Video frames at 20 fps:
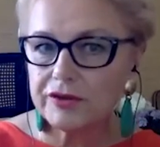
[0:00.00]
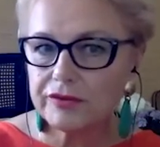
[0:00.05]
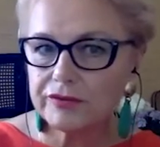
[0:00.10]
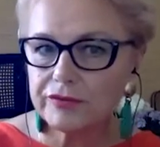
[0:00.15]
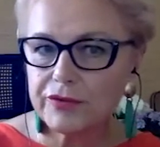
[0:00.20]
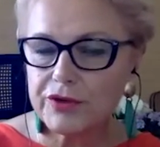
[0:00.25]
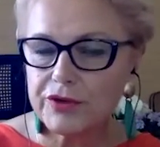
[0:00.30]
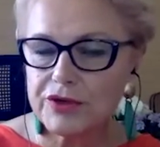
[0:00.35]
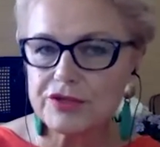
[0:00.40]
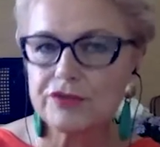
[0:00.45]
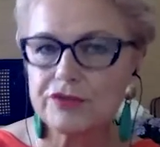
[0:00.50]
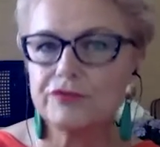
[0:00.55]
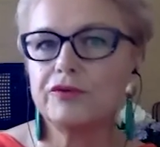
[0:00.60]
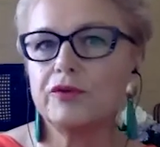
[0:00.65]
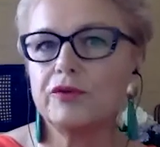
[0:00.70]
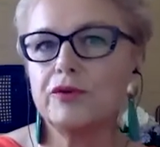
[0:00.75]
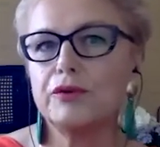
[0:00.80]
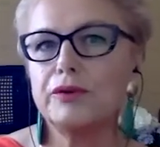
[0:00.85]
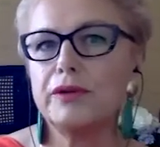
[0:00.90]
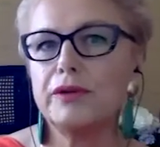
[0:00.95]
first of
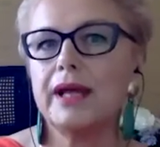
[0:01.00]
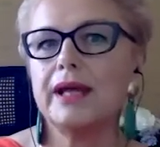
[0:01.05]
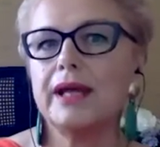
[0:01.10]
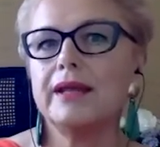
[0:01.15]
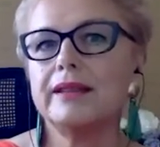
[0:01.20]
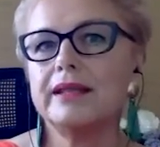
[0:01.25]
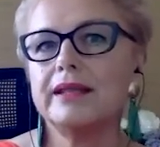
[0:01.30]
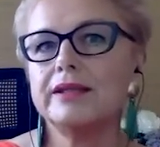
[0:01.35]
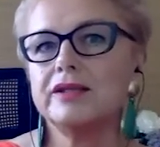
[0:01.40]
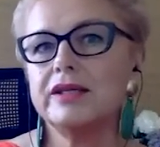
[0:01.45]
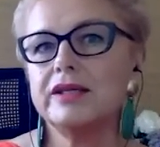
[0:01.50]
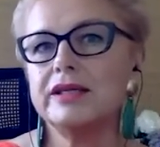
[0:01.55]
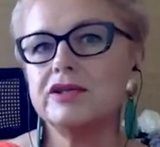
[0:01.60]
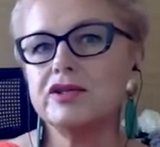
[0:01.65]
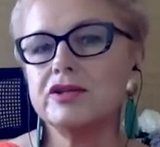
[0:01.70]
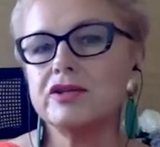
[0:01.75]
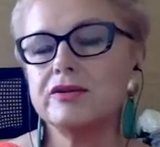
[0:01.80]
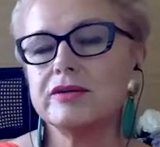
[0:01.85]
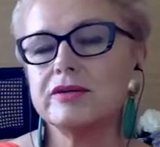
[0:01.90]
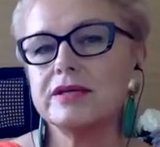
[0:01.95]
all, and the
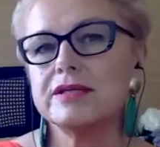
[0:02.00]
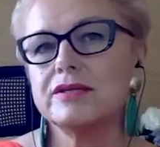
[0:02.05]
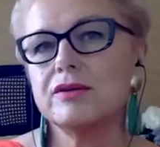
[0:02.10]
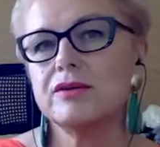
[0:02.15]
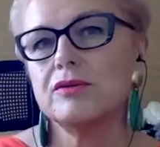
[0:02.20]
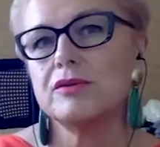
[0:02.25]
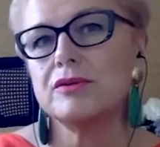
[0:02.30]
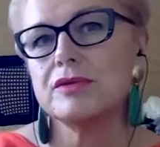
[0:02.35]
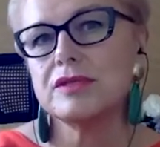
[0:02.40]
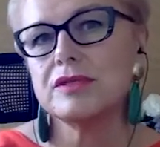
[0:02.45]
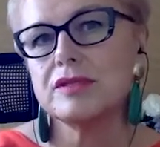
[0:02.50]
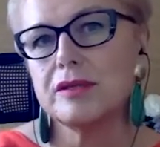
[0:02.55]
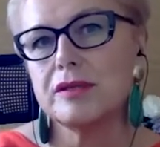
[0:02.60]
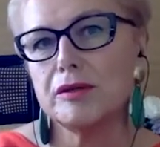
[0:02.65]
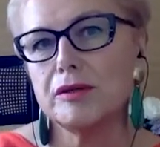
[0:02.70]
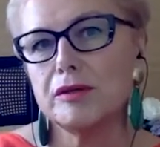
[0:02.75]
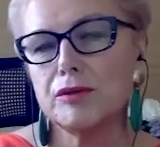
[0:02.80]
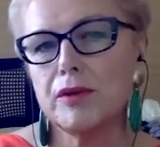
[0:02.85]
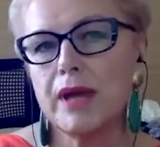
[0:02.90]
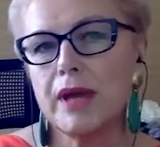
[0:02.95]
teacher is
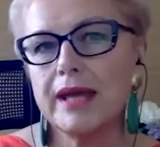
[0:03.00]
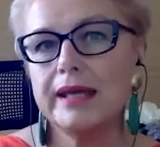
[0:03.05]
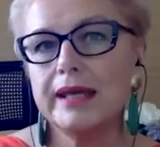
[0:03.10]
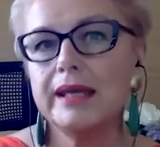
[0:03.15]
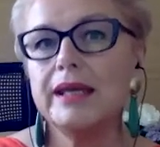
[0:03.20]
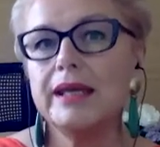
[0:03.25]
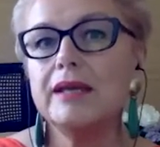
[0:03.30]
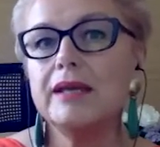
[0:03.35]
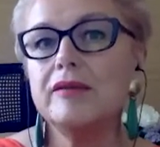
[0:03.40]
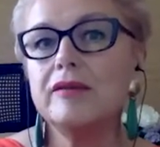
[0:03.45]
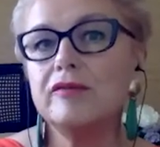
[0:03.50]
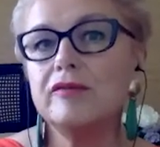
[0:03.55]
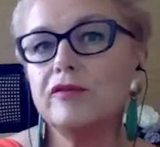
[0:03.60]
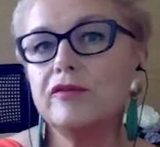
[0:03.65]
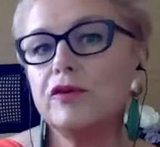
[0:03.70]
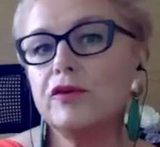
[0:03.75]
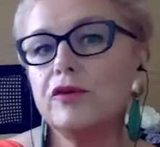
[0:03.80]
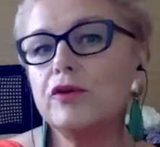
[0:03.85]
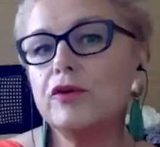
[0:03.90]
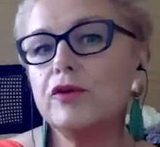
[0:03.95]
also
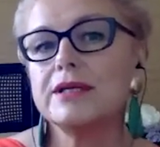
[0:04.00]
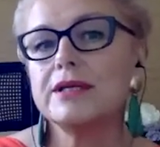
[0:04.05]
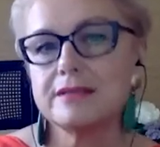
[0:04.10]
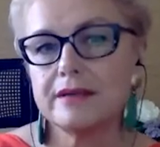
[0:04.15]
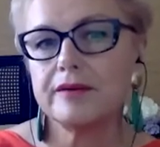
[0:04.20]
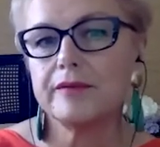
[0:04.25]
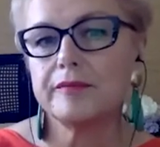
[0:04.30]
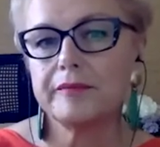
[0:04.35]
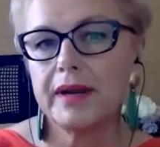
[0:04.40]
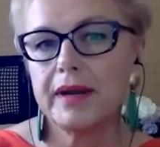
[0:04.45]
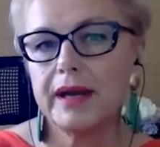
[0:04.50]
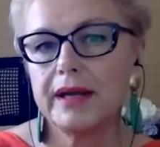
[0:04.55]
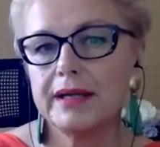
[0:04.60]
influencer.